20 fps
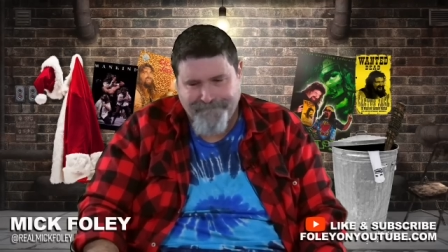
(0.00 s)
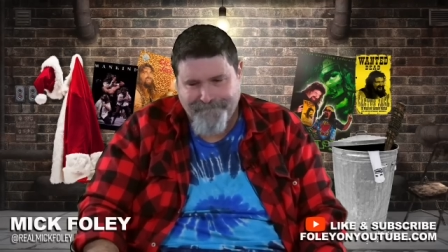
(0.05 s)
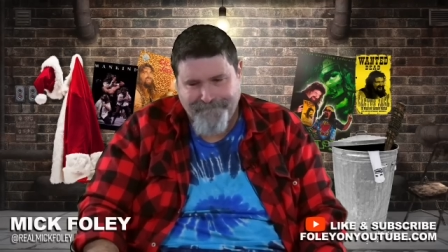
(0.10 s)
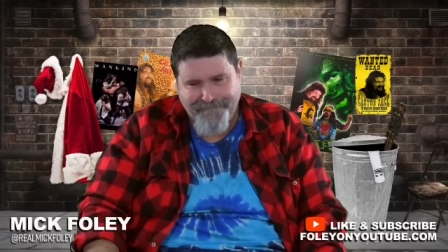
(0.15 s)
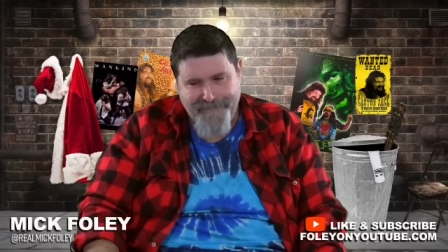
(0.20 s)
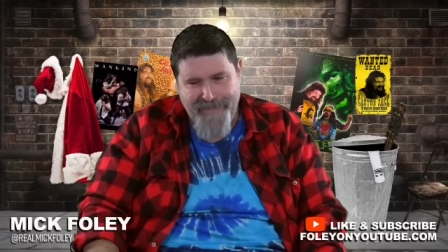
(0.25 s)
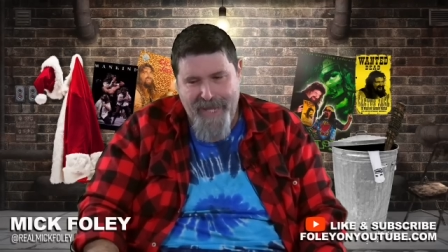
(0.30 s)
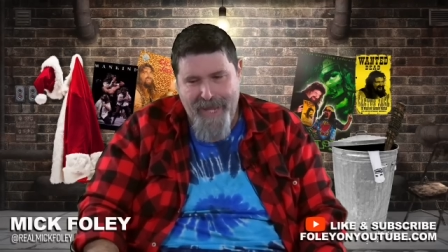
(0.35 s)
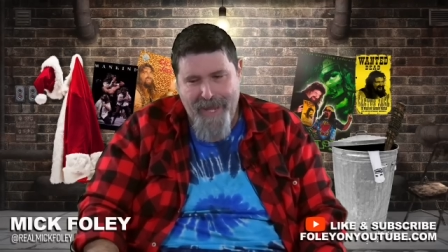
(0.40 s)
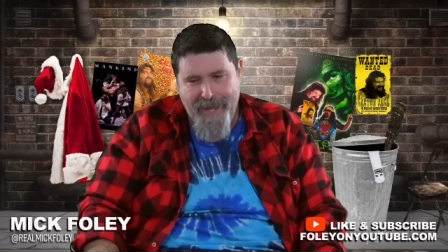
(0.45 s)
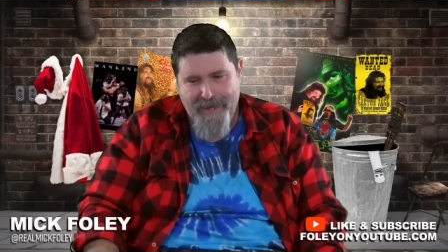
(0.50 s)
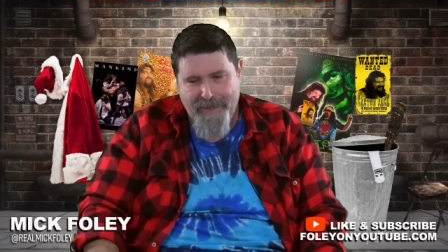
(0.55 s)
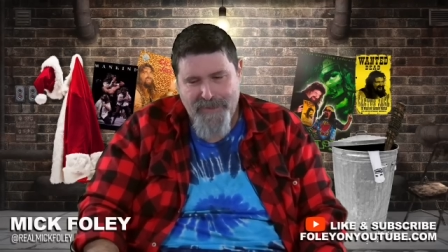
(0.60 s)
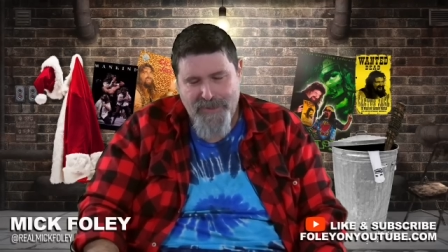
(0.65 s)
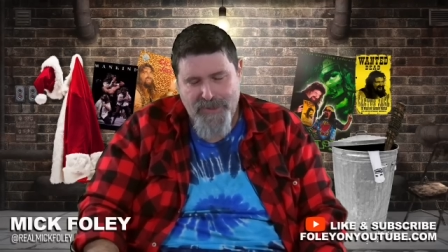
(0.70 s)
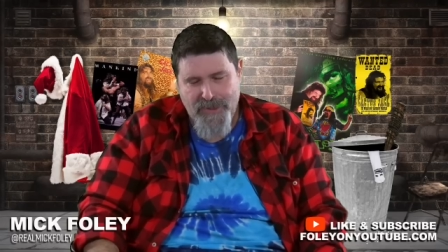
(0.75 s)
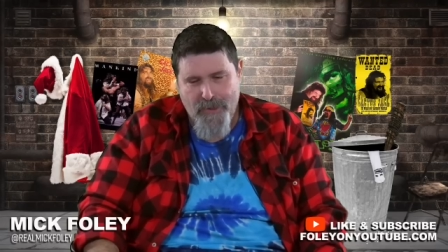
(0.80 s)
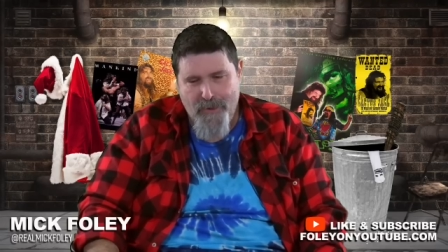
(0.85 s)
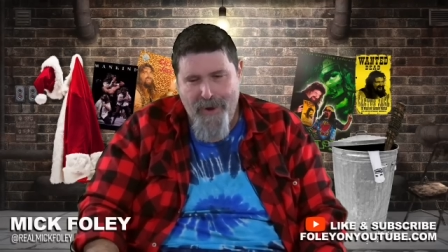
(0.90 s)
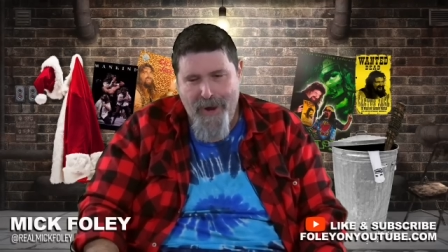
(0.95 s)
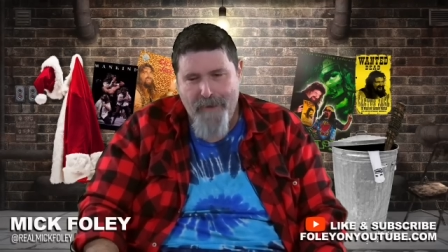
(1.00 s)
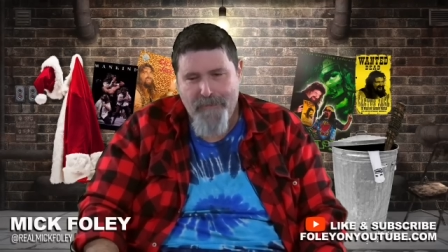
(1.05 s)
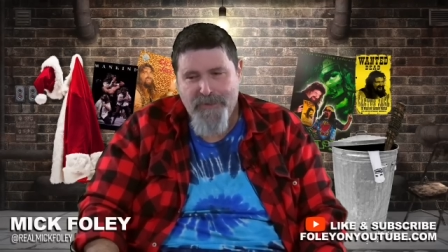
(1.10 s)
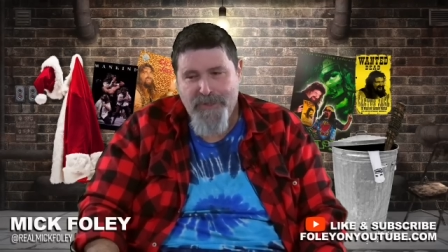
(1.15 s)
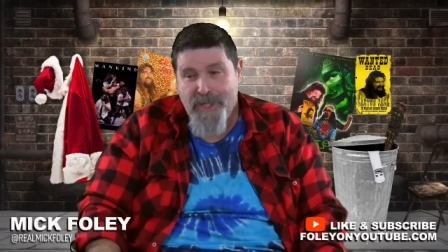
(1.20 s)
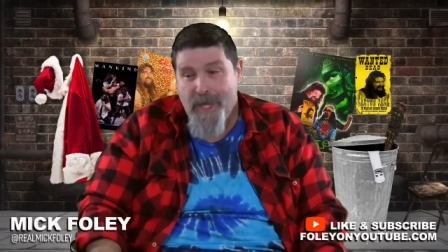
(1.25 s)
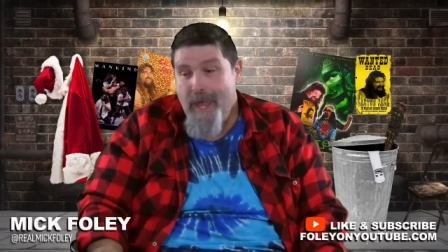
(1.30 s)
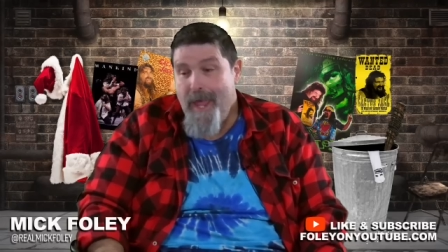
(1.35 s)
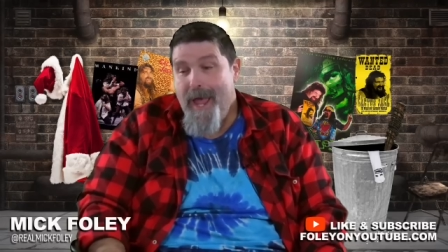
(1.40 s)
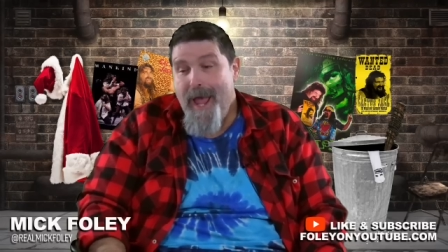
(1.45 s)
Yeah, so I
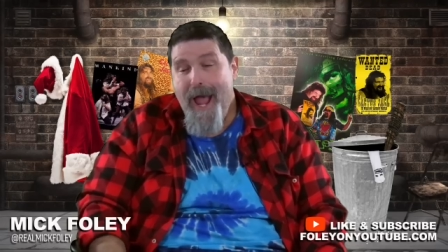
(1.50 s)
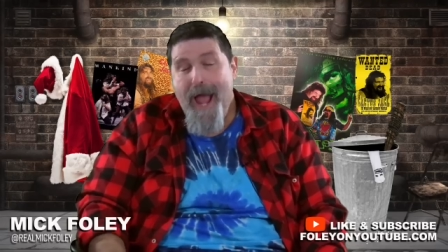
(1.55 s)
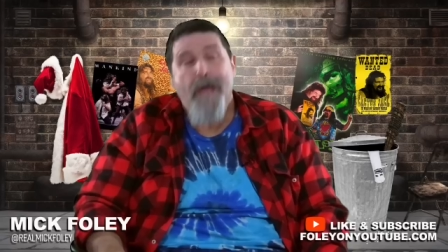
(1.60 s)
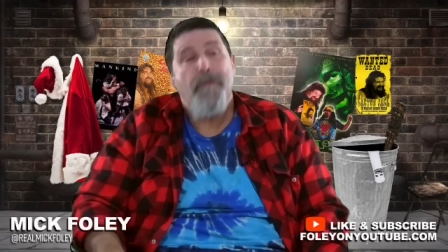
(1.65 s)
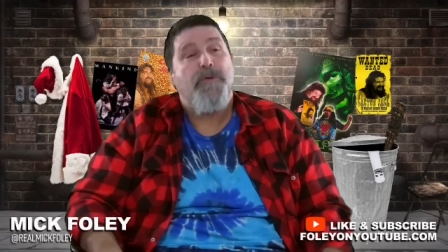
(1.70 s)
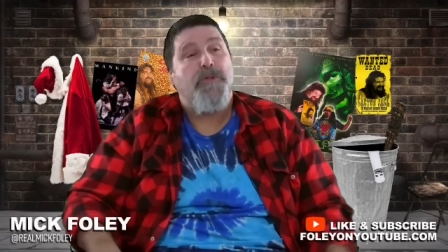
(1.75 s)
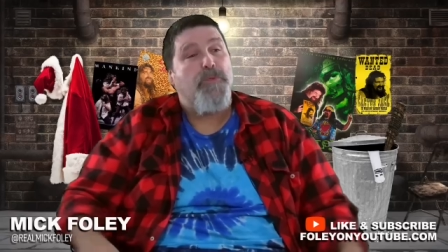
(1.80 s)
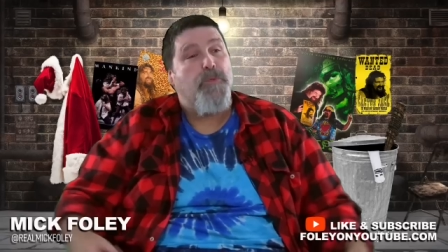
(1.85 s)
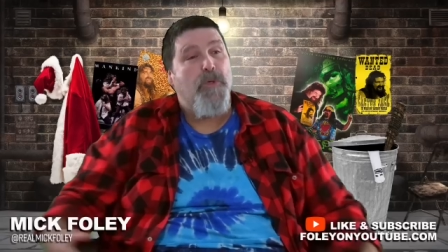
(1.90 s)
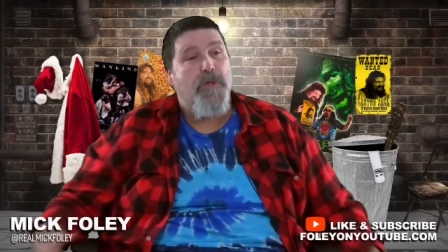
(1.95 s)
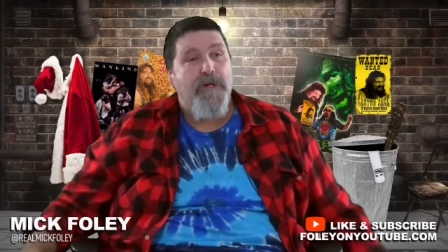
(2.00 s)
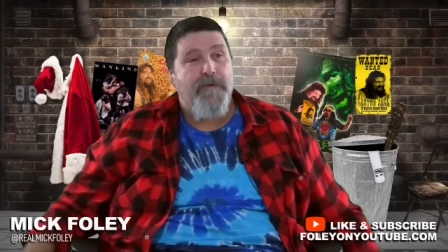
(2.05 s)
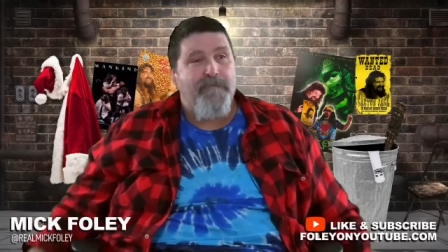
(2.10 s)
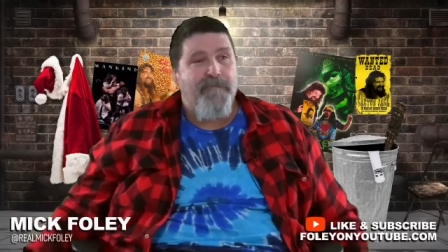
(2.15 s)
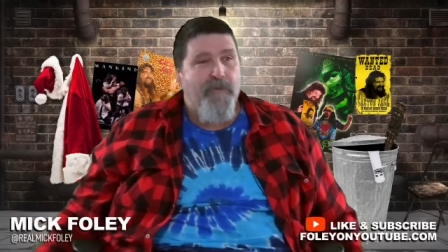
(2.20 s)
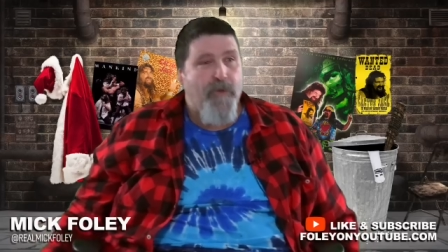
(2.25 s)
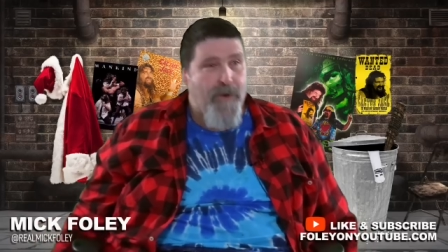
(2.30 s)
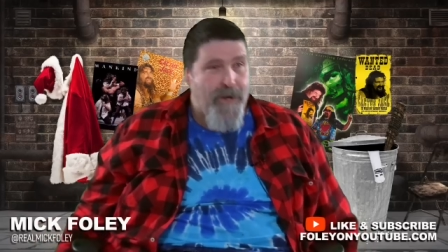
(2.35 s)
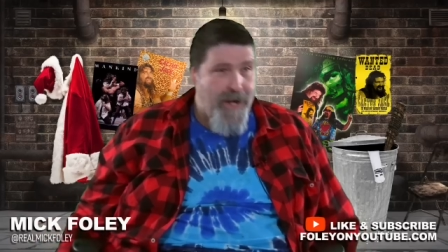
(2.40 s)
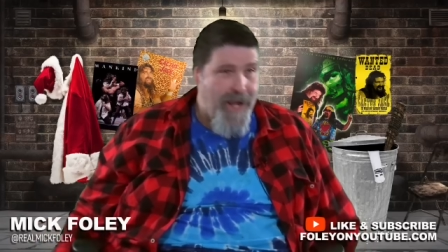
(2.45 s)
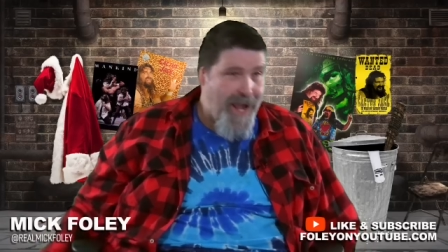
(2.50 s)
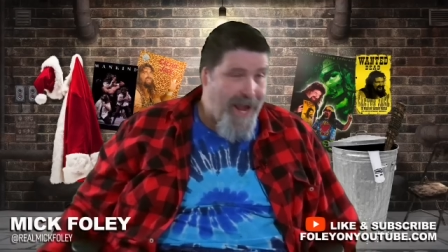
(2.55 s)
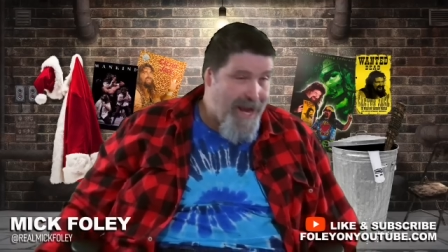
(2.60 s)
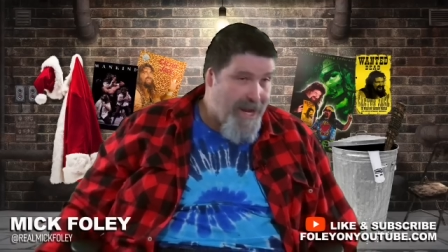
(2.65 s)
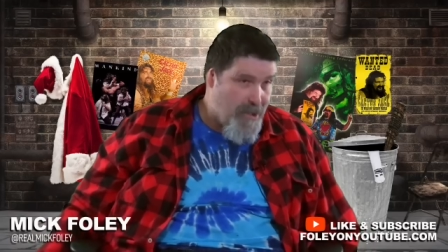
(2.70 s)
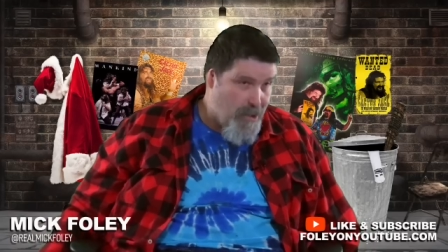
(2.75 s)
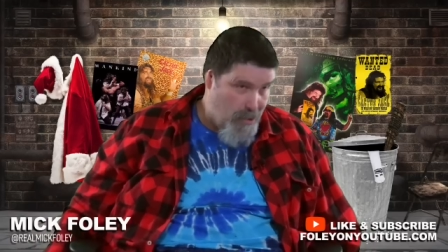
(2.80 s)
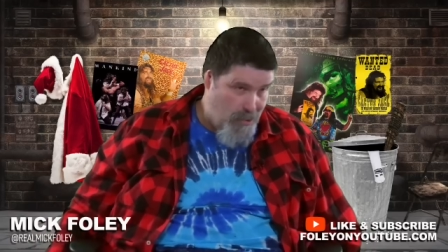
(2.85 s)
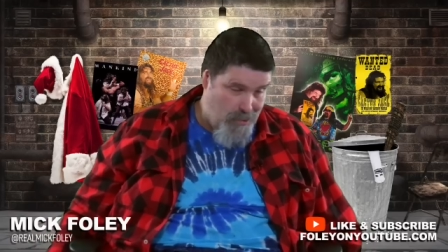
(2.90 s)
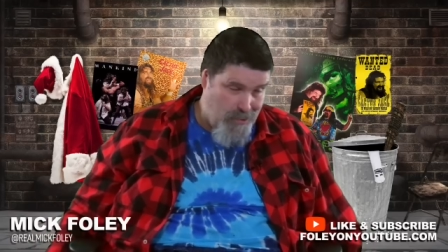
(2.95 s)
was I was rooting for it. I
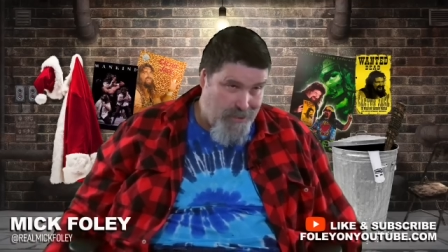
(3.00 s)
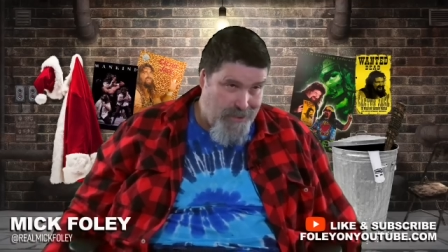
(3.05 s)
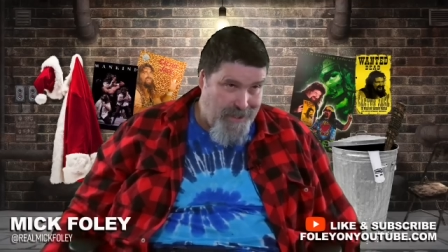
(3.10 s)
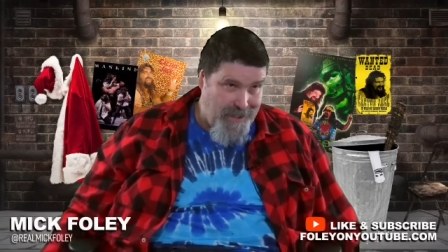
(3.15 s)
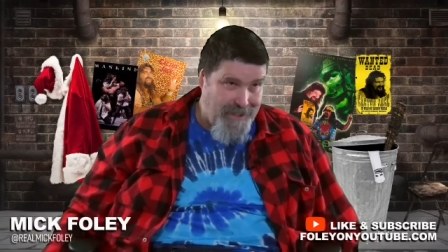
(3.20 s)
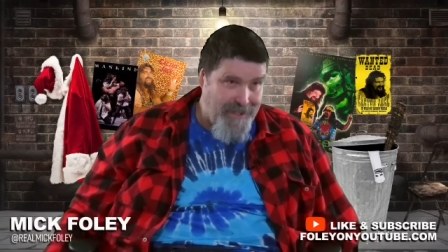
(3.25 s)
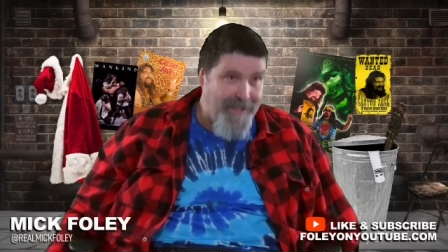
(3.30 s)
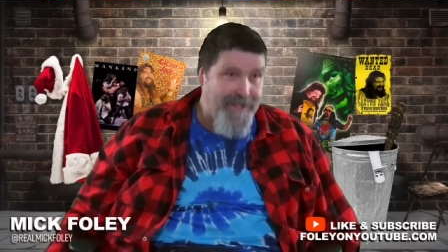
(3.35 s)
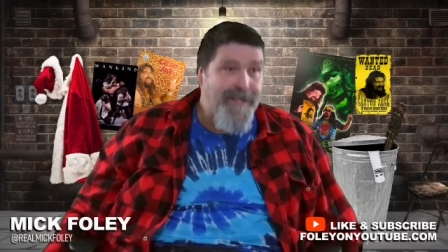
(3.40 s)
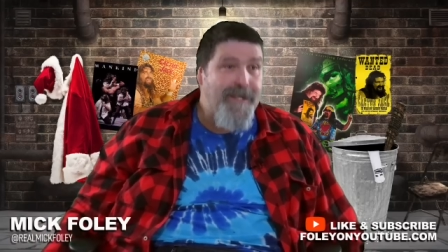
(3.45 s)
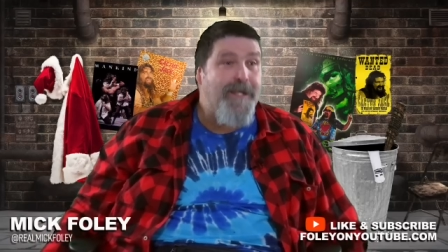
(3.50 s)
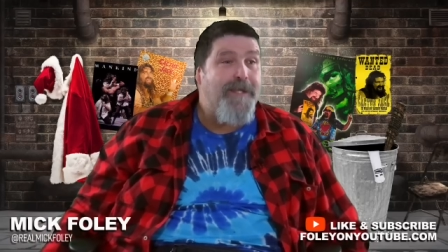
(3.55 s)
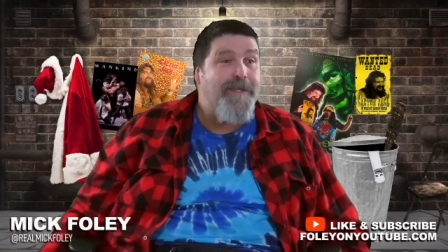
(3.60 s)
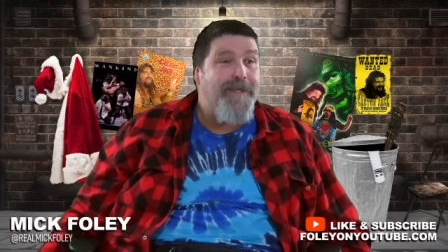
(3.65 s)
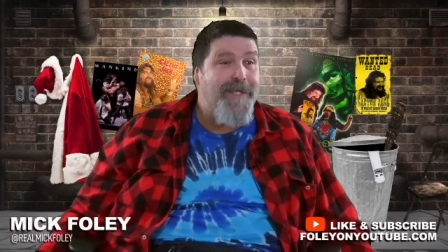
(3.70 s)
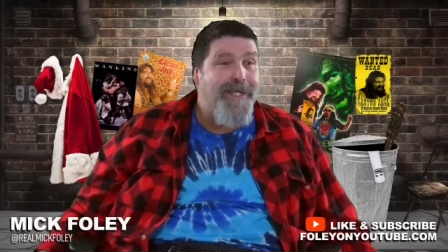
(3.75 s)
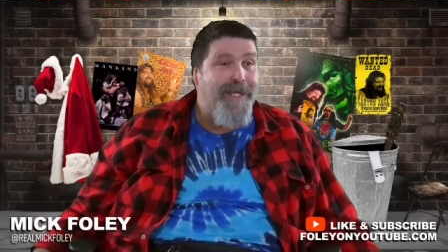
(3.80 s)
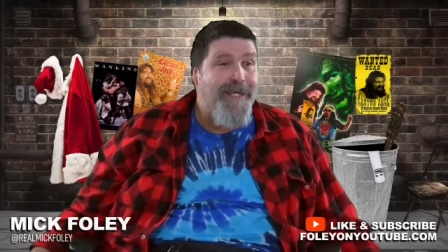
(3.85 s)
had heard that. The, now, what the, did